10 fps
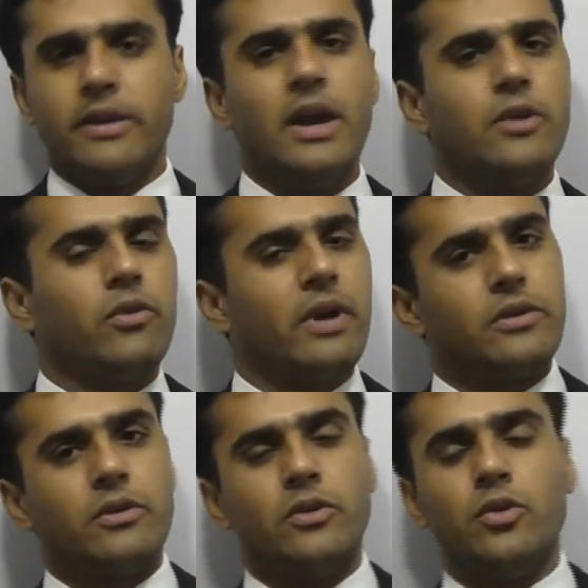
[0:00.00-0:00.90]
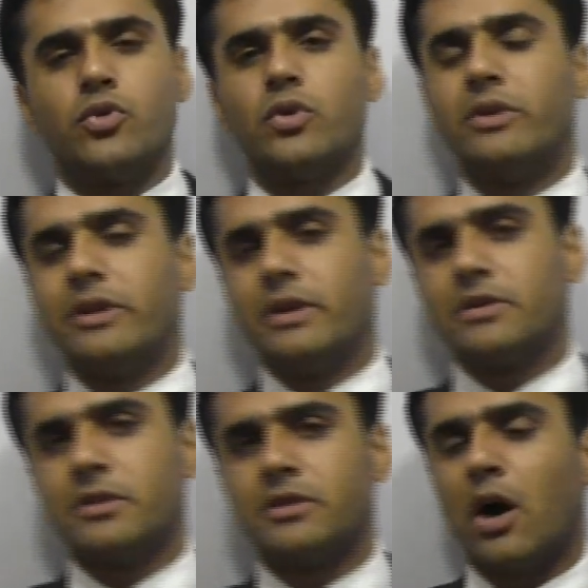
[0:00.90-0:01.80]
Yeah, you're right. You should
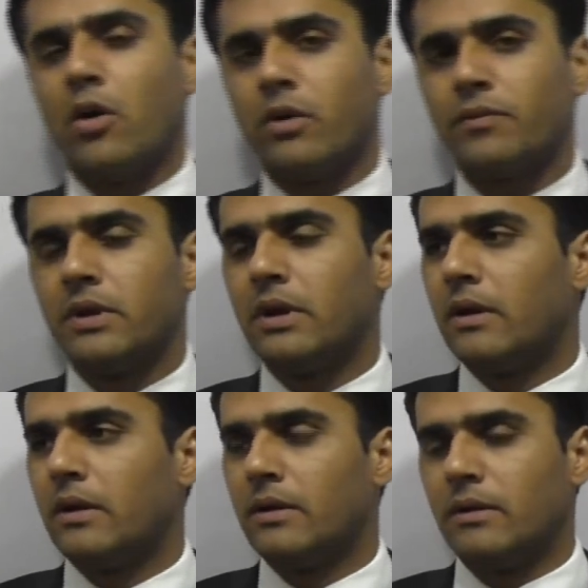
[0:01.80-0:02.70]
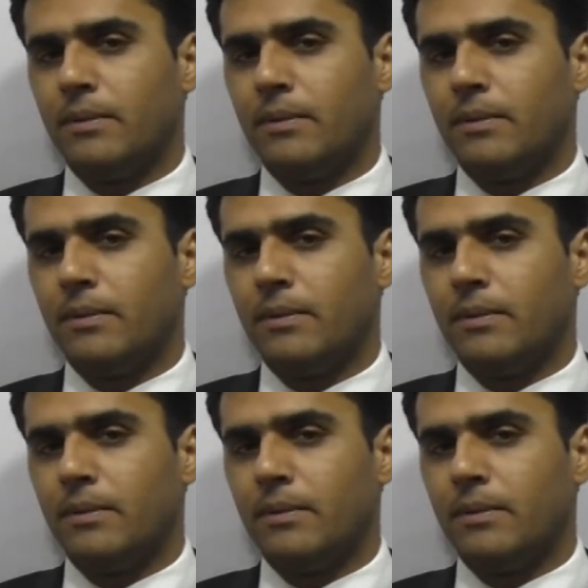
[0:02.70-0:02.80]
deduct it out of the